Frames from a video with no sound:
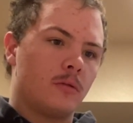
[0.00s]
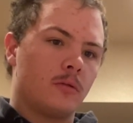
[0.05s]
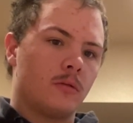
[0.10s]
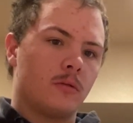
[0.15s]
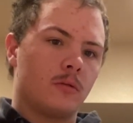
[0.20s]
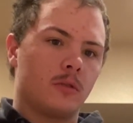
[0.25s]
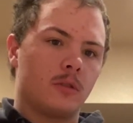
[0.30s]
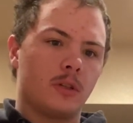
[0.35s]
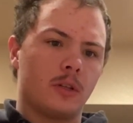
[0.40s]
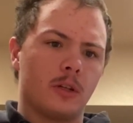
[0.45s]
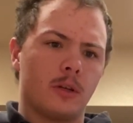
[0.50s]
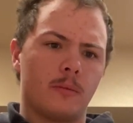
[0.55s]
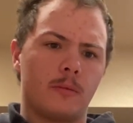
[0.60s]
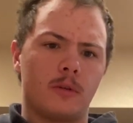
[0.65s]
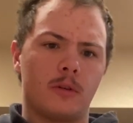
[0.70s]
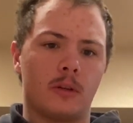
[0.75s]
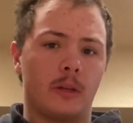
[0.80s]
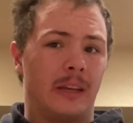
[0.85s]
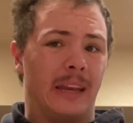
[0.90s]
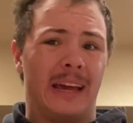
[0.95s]
See how
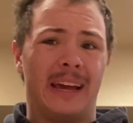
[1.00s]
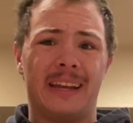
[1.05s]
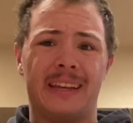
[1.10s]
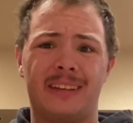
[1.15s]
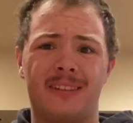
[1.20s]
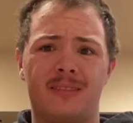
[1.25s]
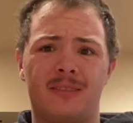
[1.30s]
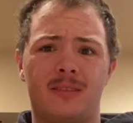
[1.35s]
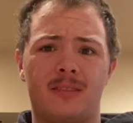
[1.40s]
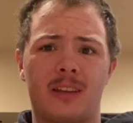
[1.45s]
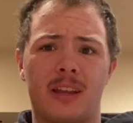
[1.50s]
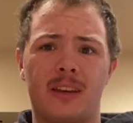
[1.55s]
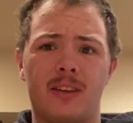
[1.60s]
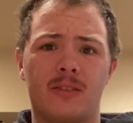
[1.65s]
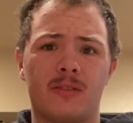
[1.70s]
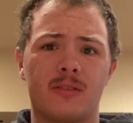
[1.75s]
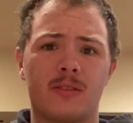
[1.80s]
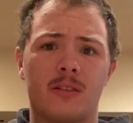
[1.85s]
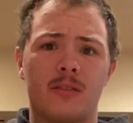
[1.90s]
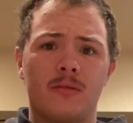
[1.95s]
many 10
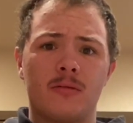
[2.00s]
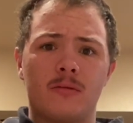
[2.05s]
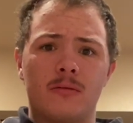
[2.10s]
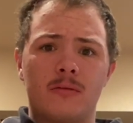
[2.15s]
years ago?